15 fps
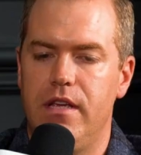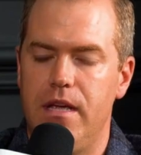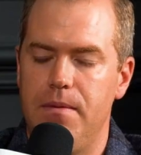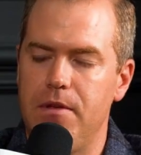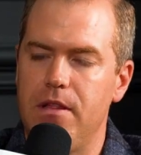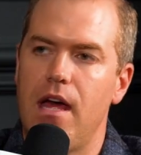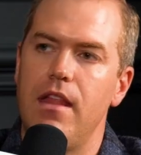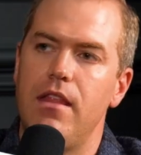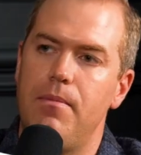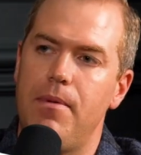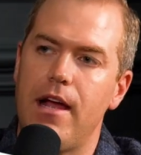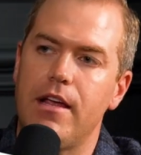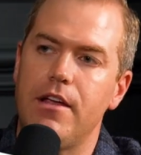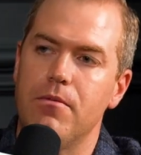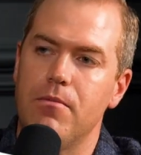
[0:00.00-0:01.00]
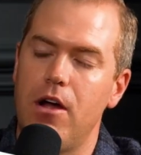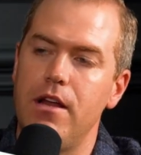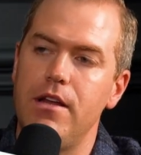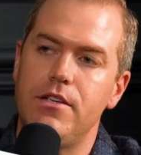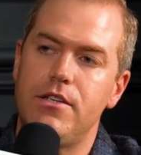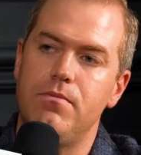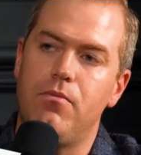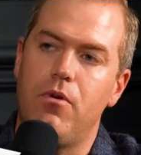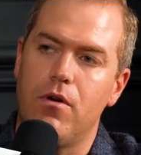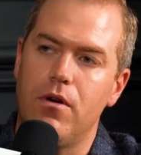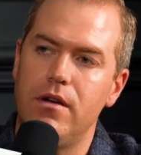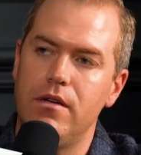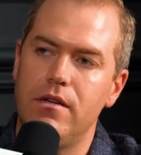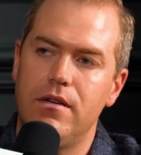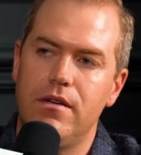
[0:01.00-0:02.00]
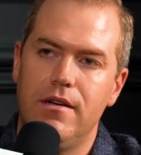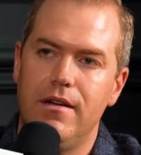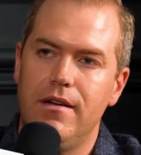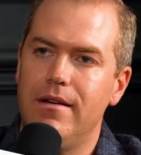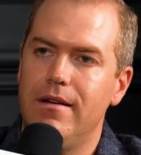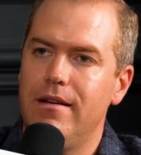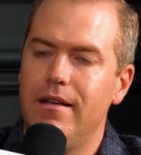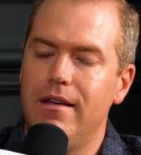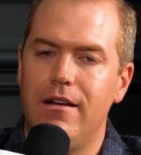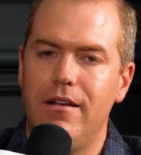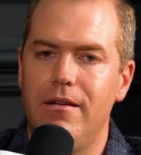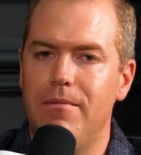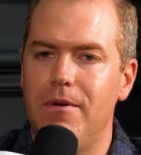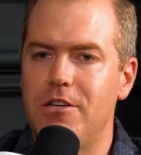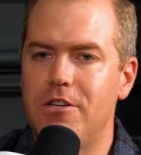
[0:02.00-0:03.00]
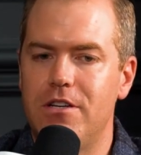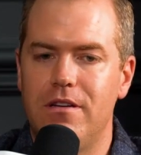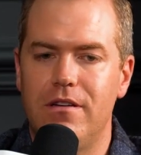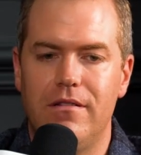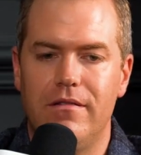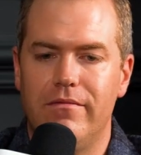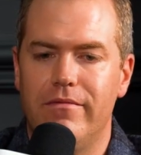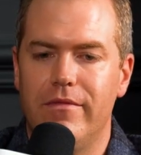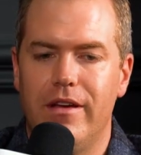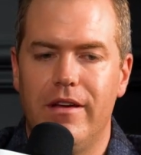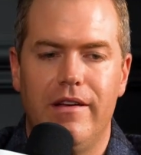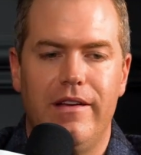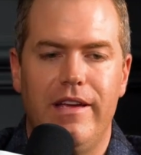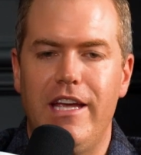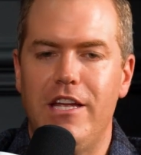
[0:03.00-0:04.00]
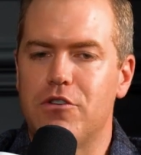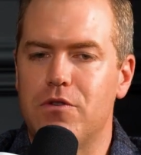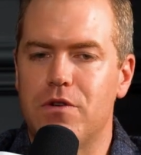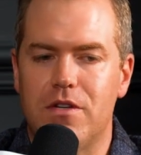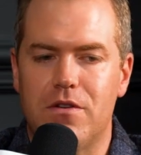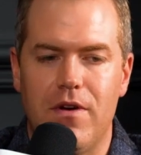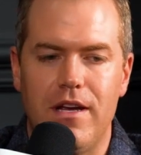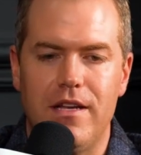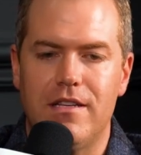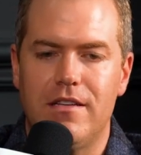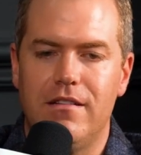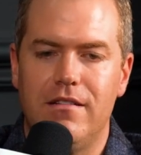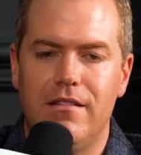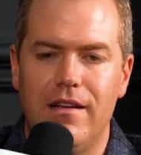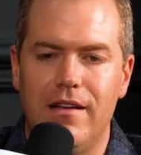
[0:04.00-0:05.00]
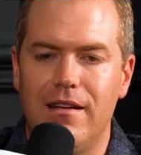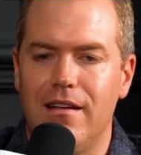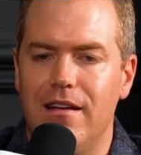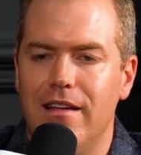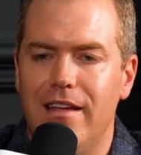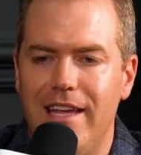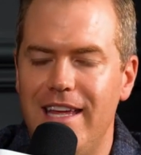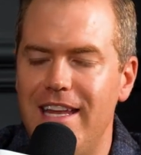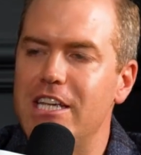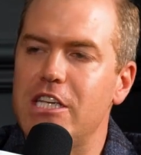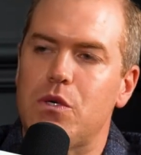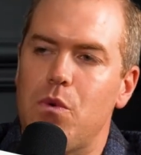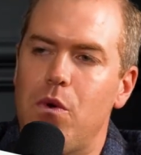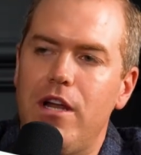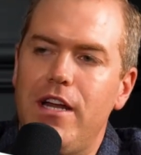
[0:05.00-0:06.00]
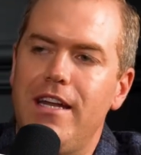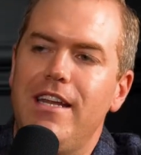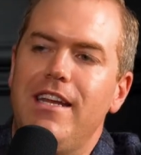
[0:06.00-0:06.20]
Keeping that in the back of your mind is important. You mentioned interest rates. Like, it is what it